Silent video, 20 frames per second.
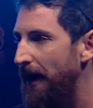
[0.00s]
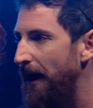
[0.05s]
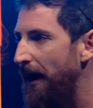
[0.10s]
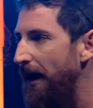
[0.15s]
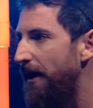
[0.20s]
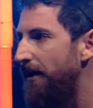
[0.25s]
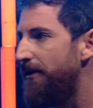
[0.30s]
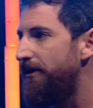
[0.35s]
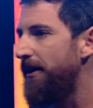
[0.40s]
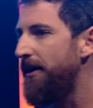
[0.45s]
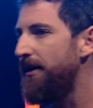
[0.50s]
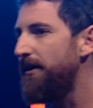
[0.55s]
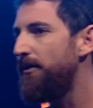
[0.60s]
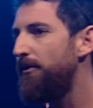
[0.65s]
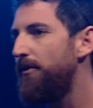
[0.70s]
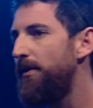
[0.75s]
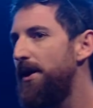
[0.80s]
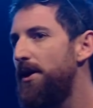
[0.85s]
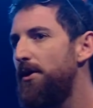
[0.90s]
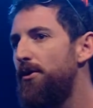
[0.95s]
And I think
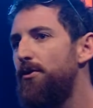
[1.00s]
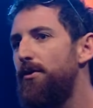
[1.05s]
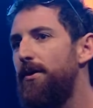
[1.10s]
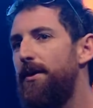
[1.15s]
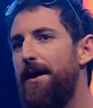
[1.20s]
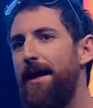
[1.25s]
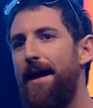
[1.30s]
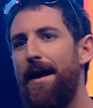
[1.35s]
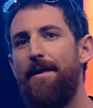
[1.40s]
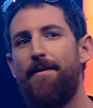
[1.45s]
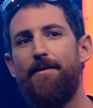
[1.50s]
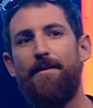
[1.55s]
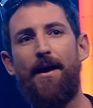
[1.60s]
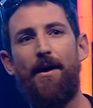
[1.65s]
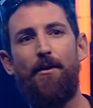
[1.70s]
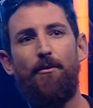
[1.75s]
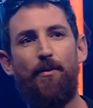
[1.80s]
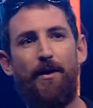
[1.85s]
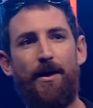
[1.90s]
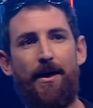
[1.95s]
that we all get
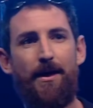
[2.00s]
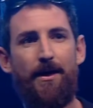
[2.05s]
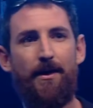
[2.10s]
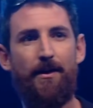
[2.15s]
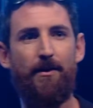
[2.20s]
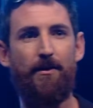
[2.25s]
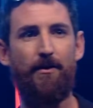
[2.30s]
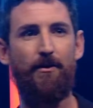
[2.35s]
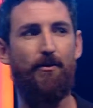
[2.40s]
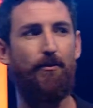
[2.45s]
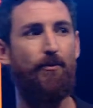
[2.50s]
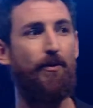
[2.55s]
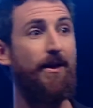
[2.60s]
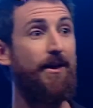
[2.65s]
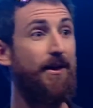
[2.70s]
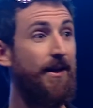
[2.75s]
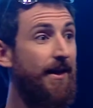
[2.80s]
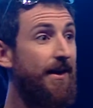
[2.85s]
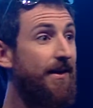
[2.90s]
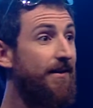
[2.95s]
that we
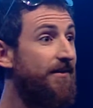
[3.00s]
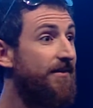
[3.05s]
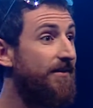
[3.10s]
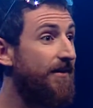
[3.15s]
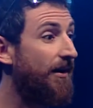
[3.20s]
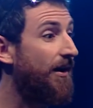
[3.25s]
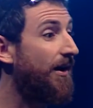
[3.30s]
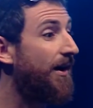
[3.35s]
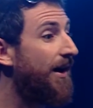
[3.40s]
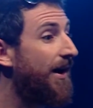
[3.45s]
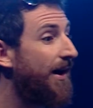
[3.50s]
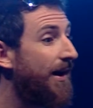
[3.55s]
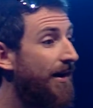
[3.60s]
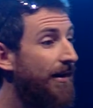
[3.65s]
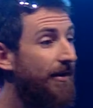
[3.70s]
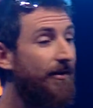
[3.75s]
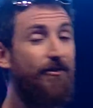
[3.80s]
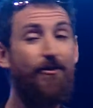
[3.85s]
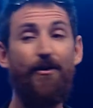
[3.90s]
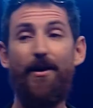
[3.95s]
we need to
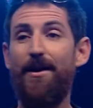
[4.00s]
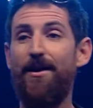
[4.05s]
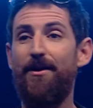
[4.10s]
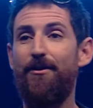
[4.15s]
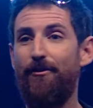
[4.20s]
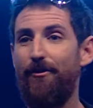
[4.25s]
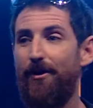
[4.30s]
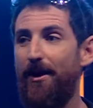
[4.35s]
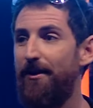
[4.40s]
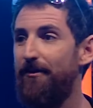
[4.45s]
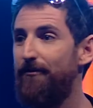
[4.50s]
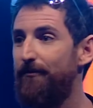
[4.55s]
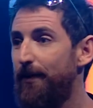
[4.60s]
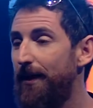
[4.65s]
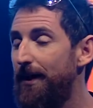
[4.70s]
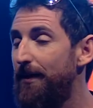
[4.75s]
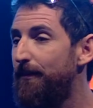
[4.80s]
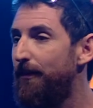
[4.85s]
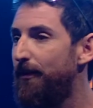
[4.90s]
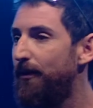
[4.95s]
hire great creative
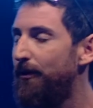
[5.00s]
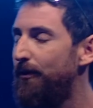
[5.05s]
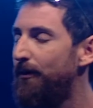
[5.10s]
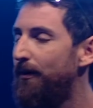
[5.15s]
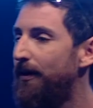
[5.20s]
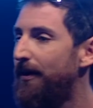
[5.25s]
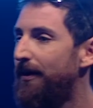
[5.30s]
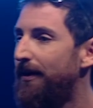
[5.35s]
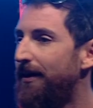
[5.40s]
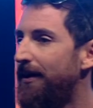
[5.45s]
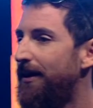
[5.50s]
people,